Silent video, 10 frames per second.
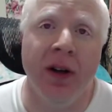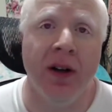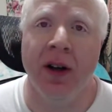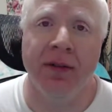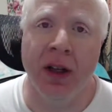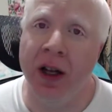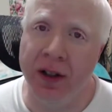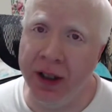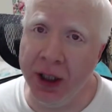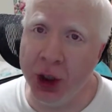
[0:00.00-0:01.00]
I haven't had
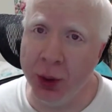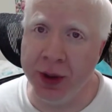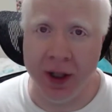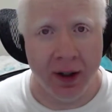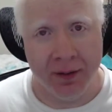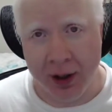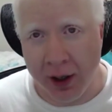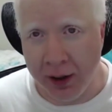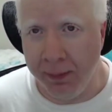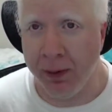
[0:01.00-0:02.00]
any issues. I haven't
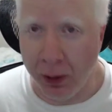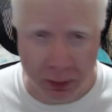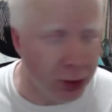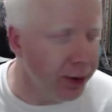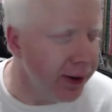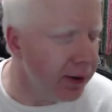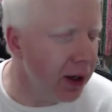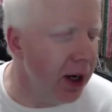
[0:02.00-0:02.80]
had any problems with it.